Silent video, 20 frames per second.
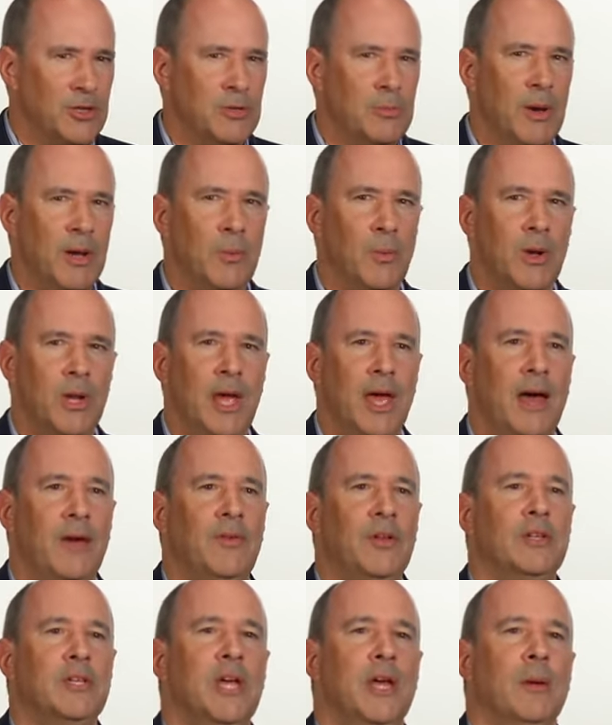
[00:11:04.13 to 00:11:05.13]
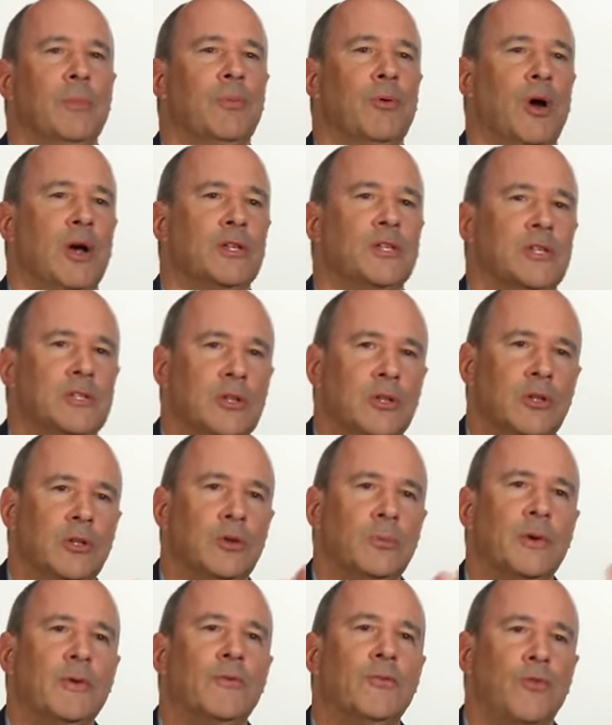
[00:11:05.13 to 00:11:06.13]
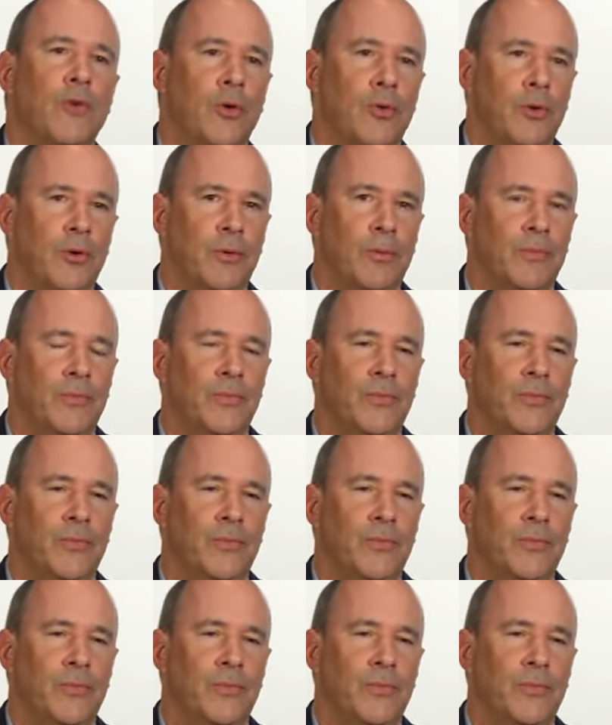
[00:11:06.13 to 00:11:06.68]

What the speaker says: You might want to have it take a process a little bit further.